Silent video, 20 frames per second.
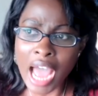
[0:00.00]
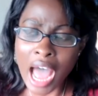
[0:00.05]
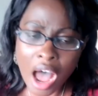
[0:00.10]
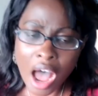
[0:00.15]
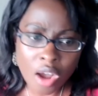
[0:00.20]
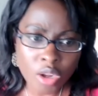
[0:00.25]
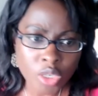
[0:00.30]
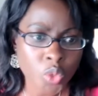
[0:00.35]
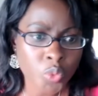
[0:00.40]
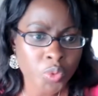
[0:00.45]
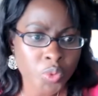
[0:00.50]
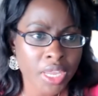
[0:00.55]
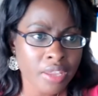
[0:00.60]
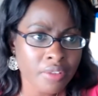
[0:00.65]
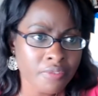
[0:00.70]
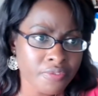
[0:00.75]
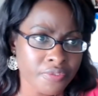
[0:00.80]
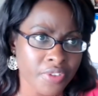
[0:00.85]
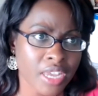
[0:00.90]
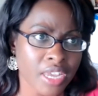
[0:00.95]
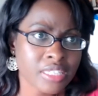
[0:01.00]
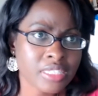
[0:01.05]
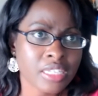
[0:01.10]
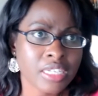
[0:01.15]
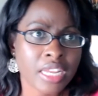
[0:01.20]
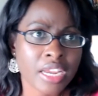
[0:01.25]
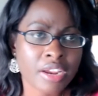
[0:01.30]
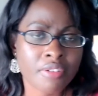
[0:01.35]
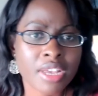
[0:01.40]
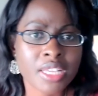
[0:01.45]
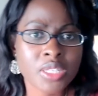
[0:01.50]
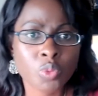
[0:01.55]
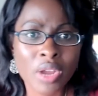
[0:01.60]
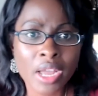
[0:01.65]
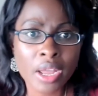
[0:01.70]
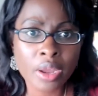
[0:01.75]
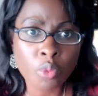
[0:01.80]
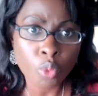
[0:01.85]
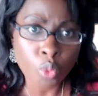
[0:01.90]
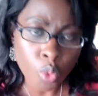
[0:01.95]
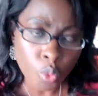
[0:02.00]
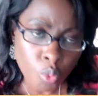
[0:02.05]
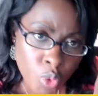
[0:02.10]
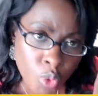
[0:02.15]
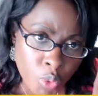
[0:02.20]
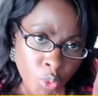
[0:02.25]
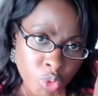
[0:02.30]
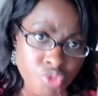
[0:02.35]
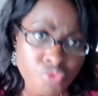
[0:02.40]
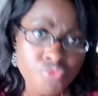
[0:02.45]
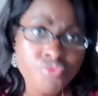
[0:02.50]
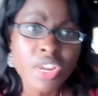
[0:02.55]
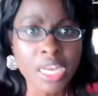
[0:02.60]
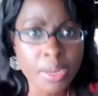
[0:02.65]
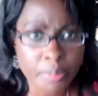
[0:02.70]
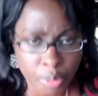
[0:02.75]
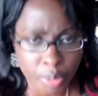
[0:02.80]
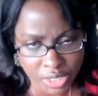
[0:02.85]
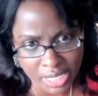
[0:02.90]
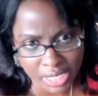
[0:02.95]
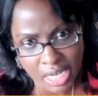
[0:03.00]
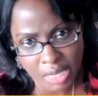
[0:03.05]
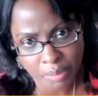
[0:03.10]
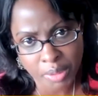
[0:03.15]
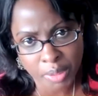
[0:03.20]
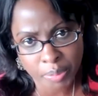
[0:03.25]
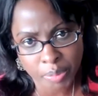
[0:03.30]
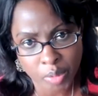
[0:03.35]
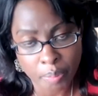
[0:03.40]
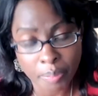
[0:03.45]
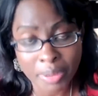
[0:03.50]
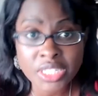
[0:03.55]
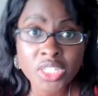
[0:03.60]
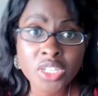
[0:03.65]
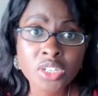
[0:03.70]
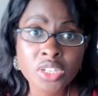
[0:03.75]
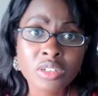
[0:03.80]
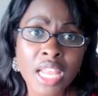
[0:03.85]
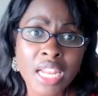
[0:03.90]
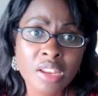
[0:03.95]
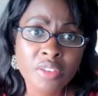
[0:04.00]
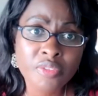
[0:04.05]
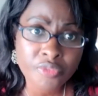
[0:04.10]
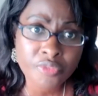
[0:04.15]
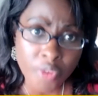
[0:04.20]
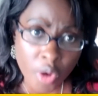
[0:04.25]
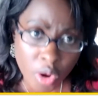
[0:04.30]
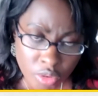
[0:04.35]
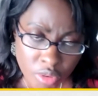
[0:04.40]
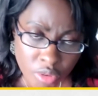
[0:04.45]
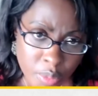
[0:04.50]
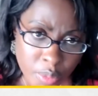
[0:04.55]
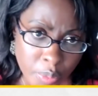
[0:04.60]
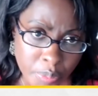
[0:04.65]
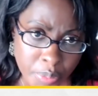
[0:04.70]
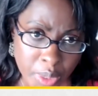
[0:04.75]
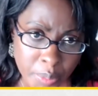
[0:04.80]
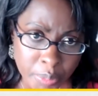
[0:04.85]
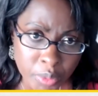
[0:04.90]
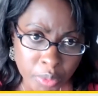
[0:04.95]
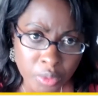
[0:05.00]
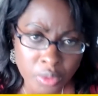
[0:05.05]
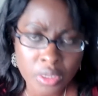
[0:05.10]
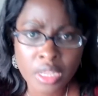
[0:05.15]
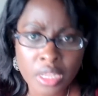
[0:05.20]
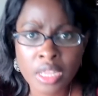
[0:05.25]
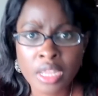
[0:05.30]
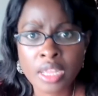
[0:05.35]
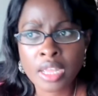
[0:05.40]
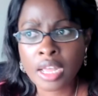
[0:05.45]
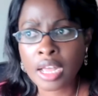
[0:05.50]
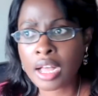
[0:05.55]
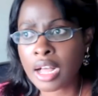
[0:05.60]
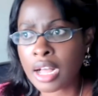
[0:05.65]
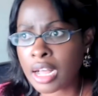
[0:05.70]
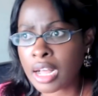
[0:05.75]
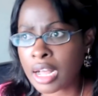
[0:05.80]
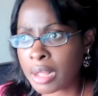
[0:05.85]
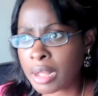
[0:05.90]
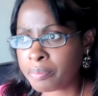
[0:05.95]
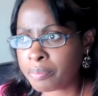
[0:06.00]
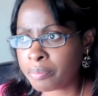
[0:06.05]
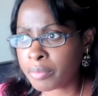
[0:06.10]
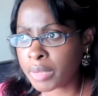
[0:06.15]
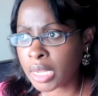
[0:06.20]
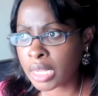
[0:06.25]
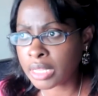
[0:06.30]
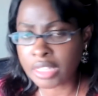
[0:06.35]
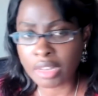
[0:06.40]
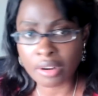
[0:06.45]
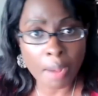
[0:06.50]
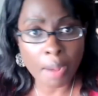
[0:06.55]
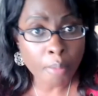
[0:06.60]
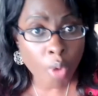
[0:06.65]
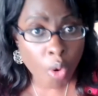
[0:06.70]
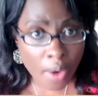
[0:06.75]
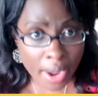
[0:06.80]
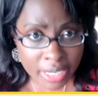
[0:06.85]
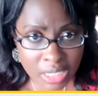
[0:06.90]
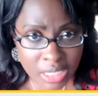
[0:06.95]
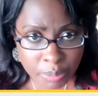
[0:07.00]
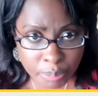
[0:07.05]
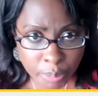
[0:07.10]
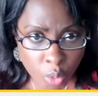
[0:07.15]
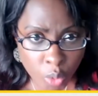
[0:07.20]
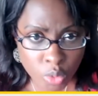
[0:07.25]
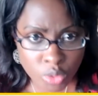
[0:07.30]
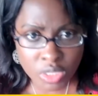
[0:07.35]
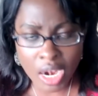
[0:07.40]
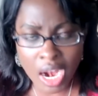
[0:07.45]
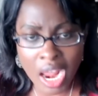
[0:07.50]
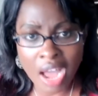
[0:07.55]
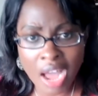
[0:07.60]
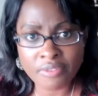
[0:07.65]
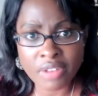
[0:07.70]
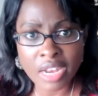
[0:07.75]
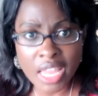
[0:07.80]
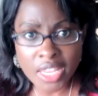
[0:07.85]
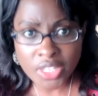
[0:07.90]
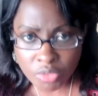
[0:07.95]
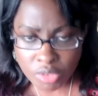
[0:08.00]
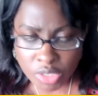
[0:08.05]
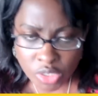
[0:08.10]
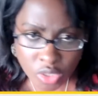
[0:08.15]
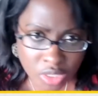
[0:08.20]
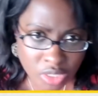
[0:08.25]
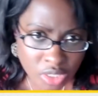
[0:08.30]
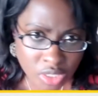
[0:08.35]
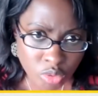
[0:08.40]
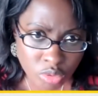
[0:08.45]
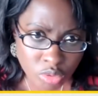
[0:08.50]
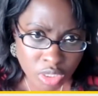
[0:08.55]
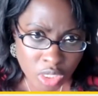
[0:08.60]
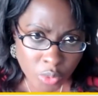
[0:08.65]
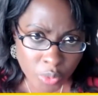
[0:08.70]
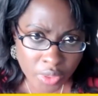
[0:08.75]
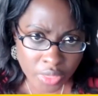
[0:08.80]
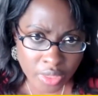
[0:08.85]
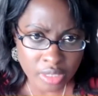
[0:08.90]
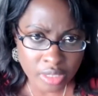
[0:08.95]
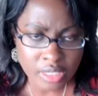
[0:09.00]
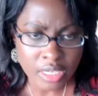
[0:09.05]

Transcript: How do we invest in areas where we would really protect people, particularly vulnerable people um, uh, that are more exposed, that have less resources to deal with it.